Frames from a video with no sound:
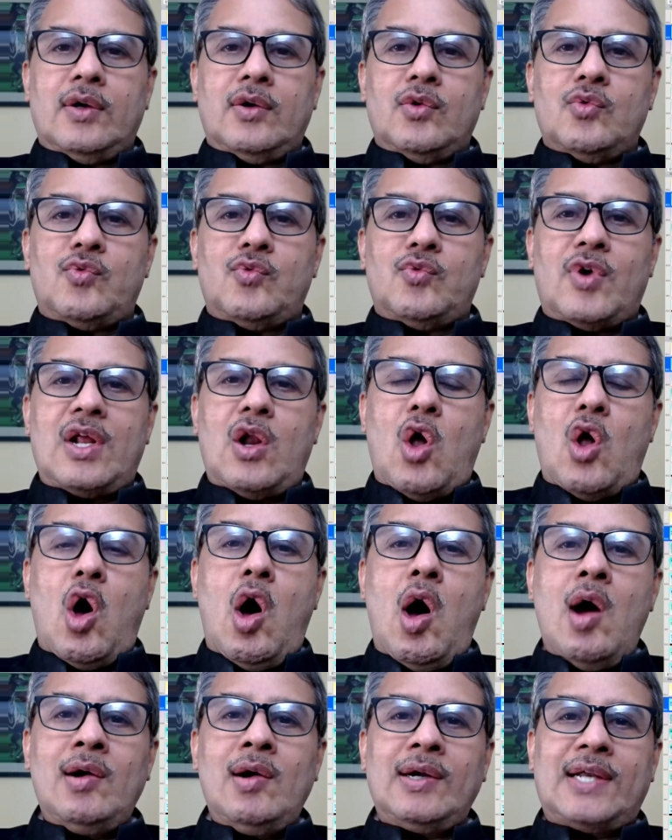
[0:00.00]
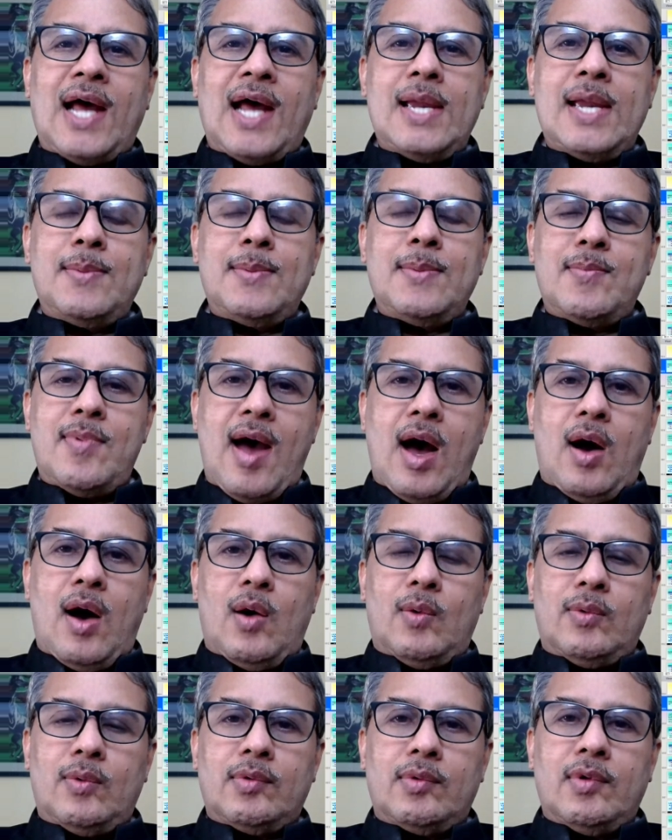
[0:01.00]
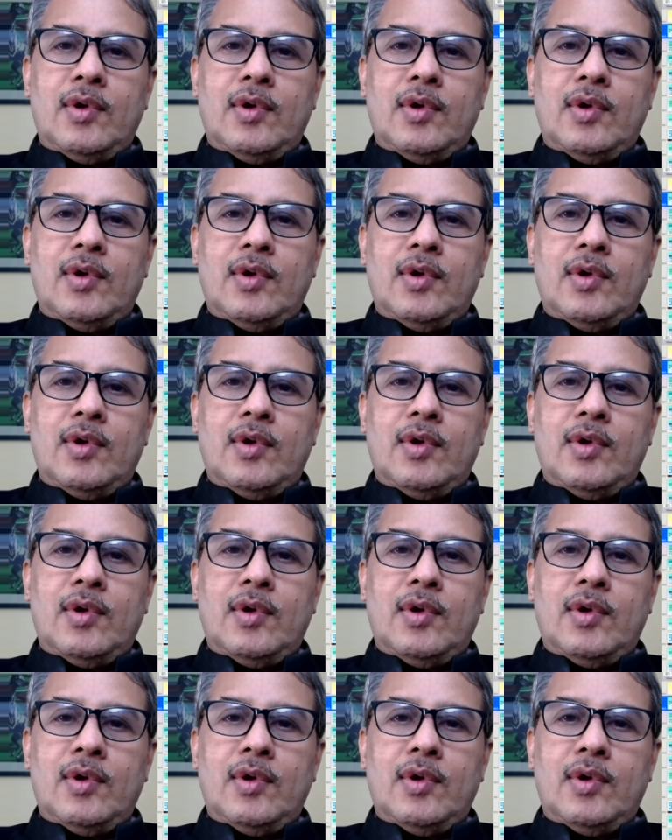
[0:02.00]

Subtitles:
For a long time now,